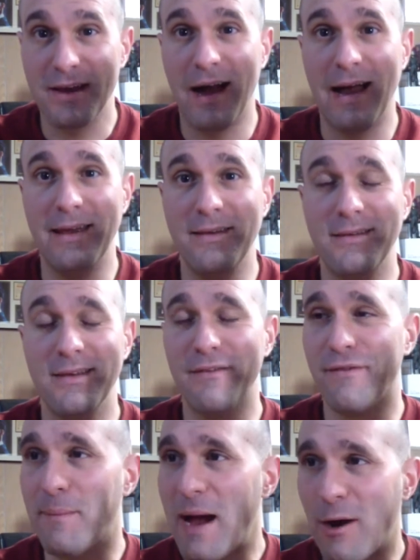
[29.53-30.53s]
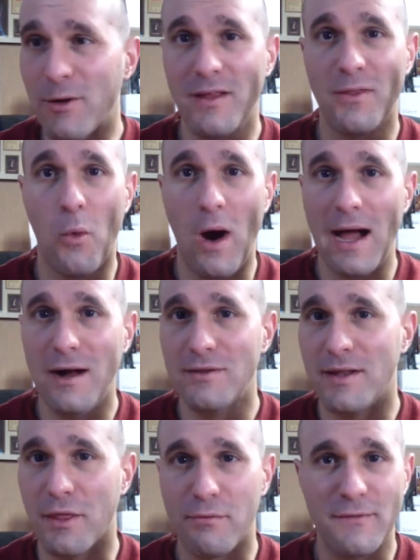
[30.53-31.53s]
I, If I'm out in the wild
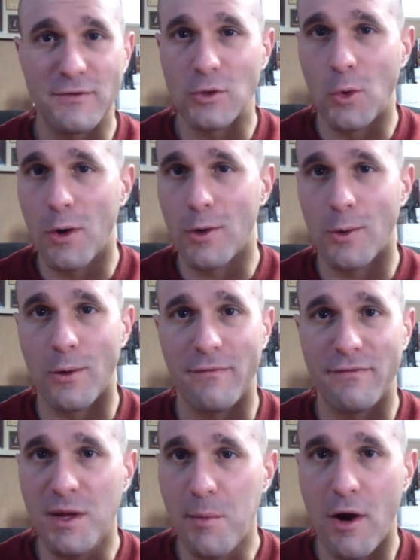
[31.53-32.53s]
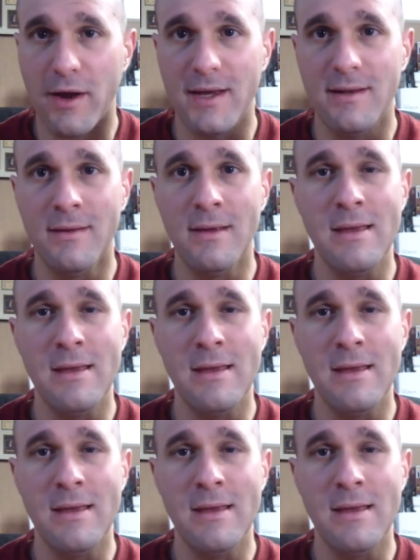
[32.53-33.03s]
at a thrift store or a flea market